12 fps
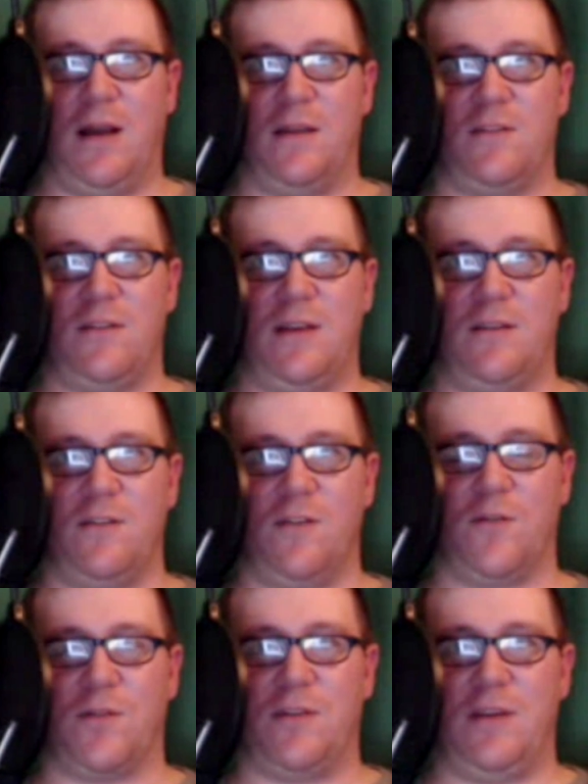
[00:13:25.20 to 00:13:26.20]
stationed
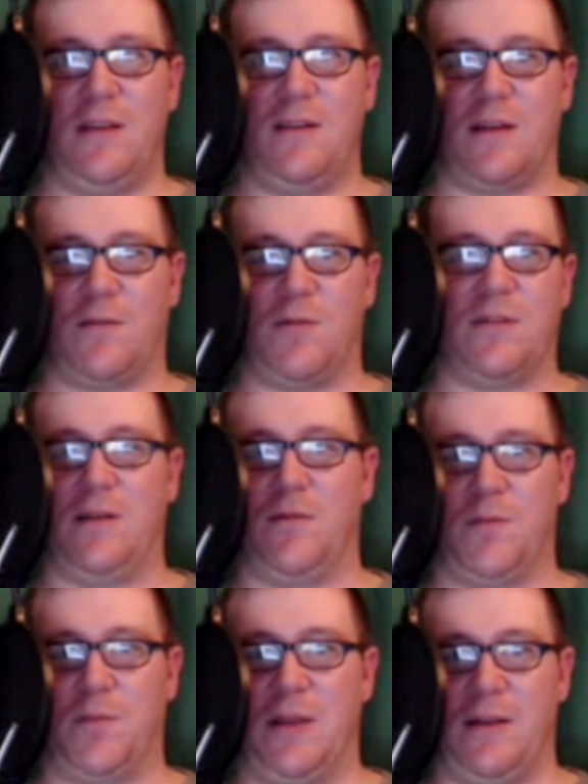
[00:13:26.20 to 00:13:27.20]
overseas, I wasn't
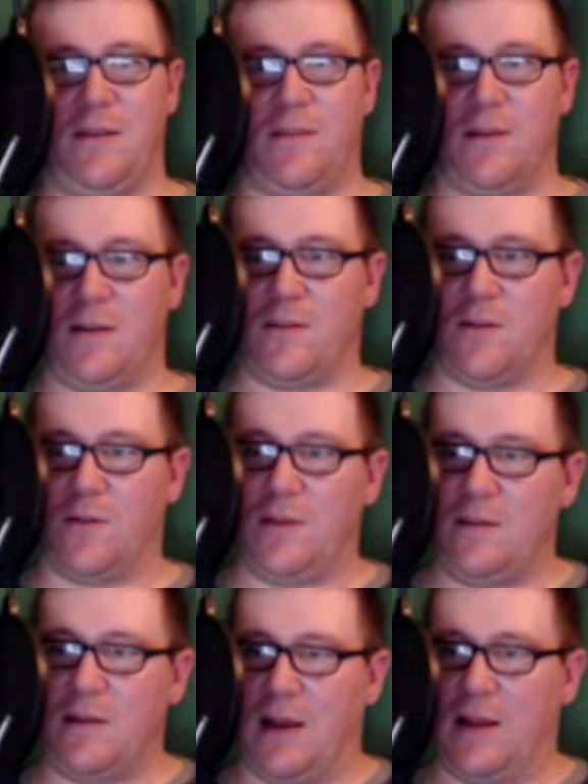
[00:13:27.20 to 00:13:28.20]
able to play anything. So
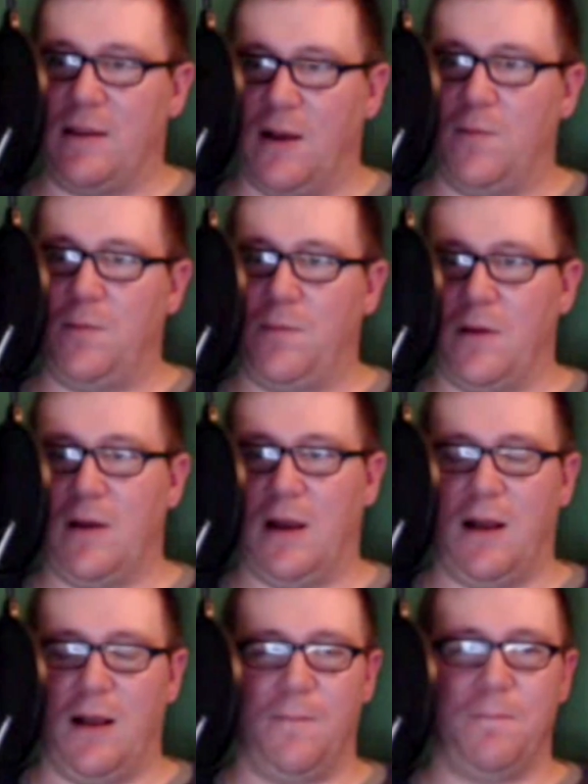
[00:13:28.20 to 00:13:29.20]
these guys help
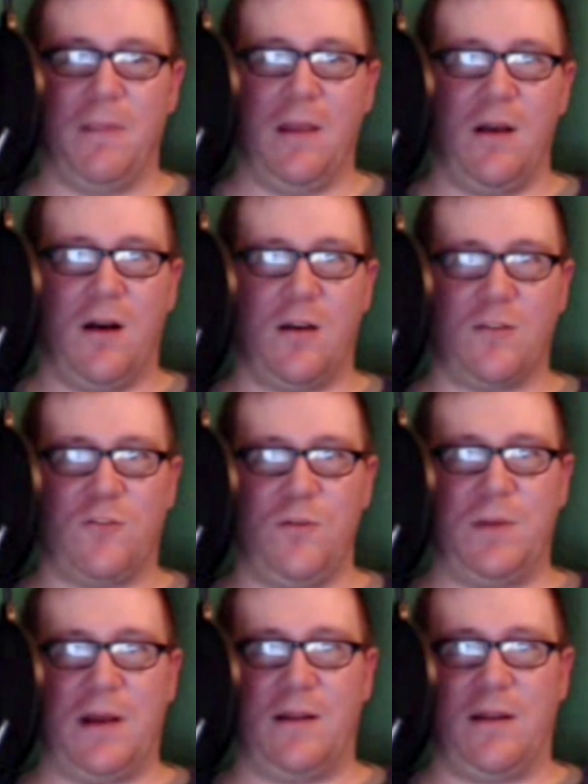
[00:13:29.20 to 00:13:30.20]
our
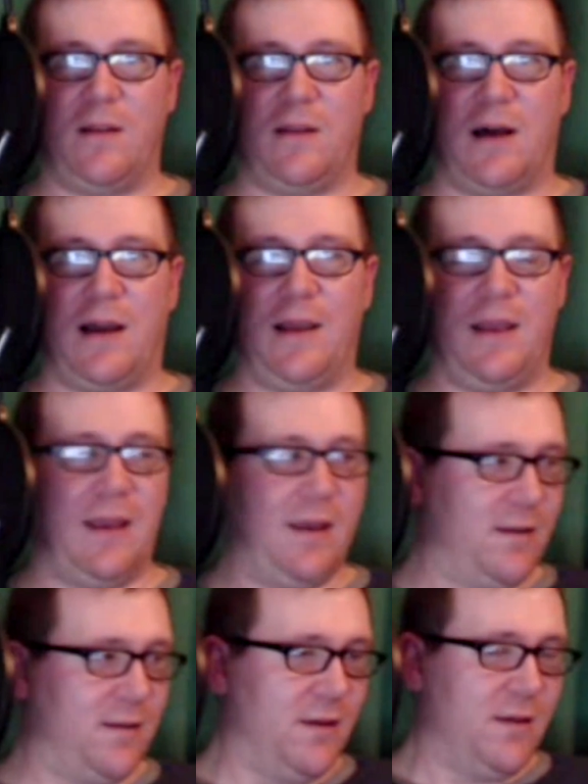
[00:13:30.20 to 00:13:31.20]
troops out a lot,
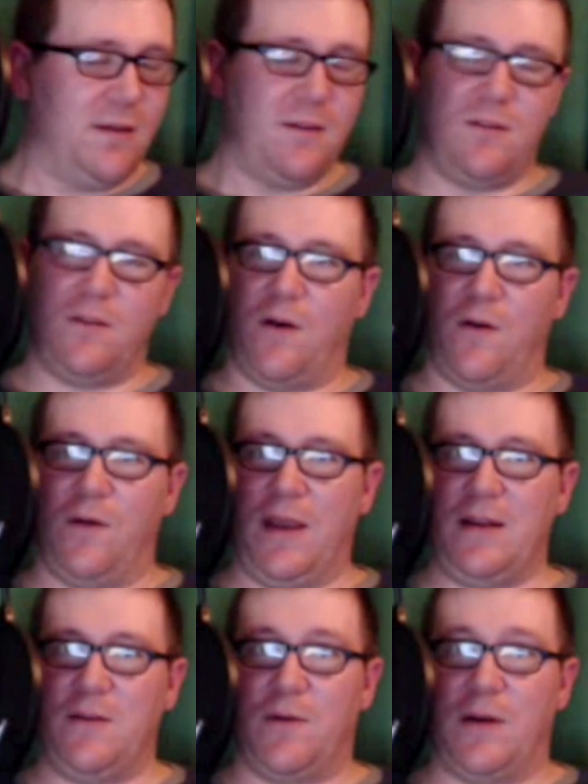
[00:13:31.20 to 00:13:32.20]
and so
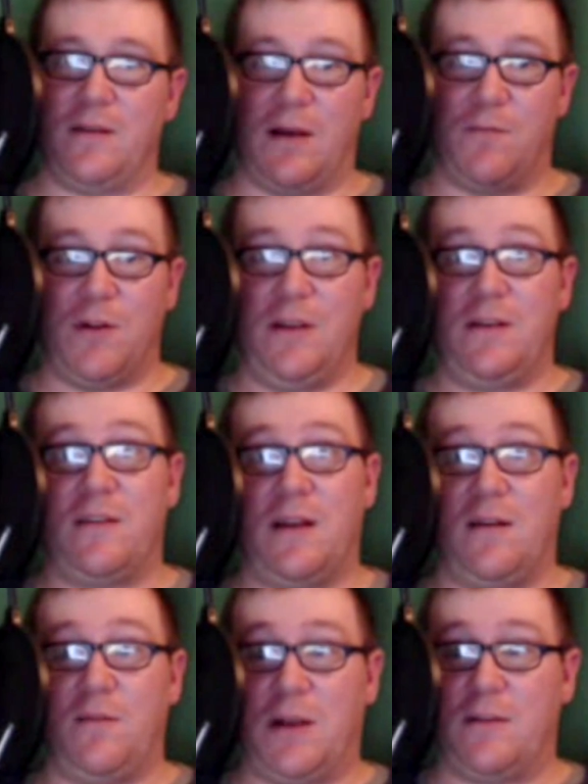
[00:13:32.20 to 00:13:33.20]
anyways, I'm really
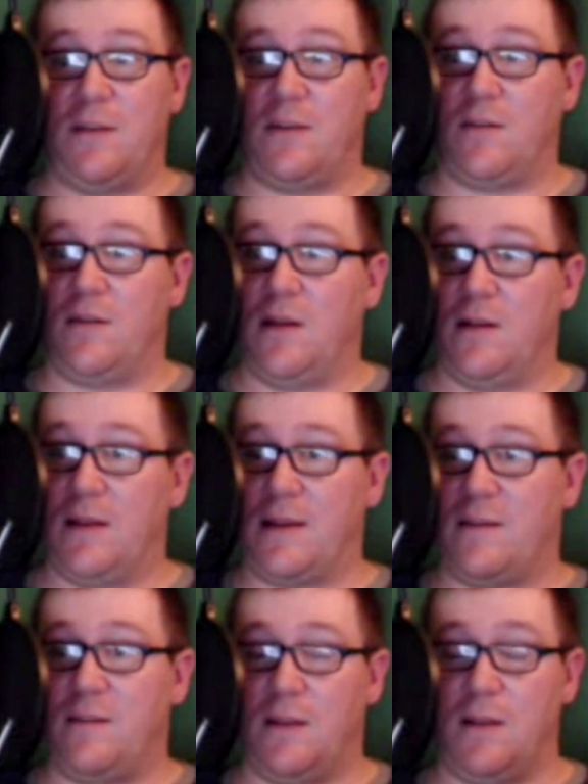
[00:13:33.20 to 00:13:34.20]
excited about this. Like
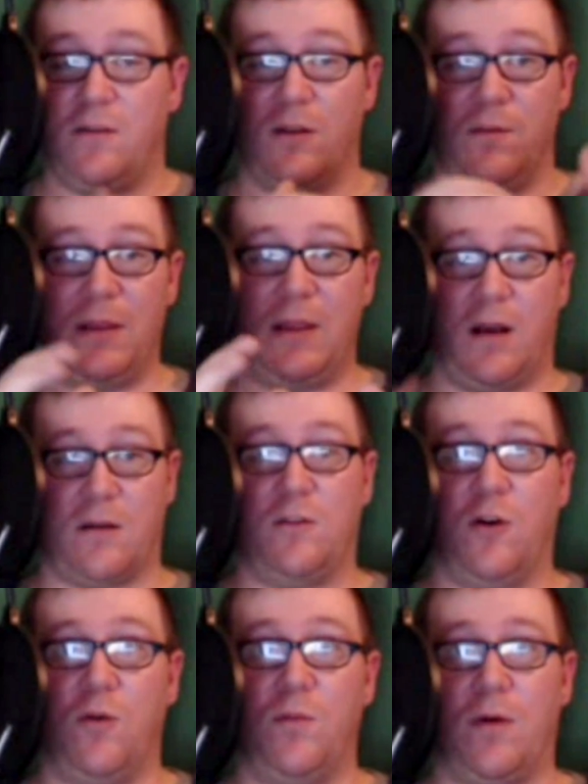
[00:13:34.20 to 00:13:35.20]
I said, it's going to be
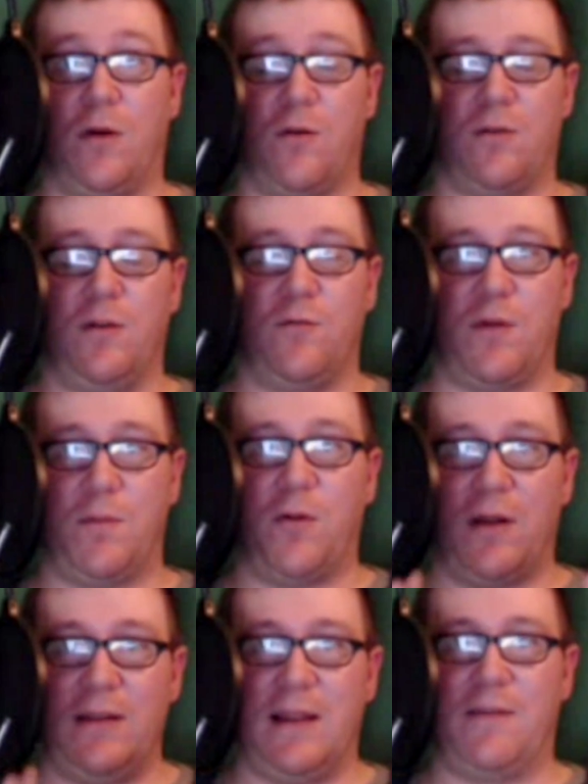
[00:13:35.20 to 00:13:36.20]

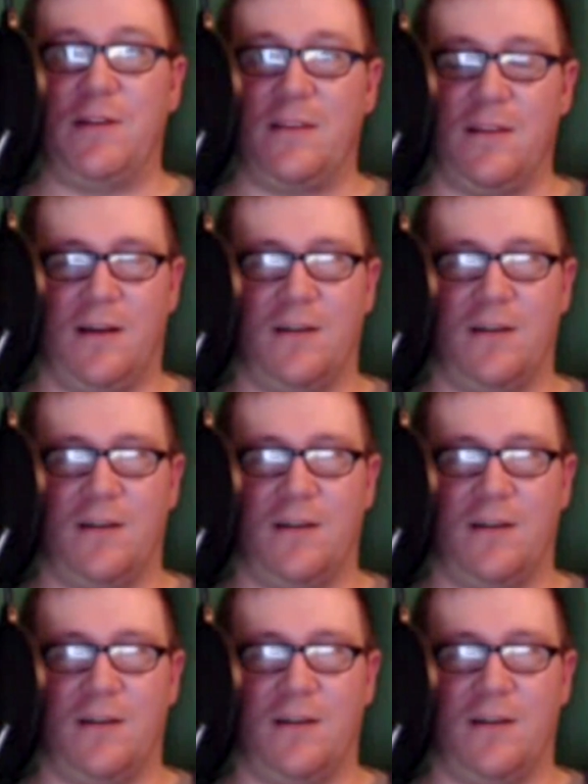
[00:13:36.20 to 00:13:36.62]
November 11th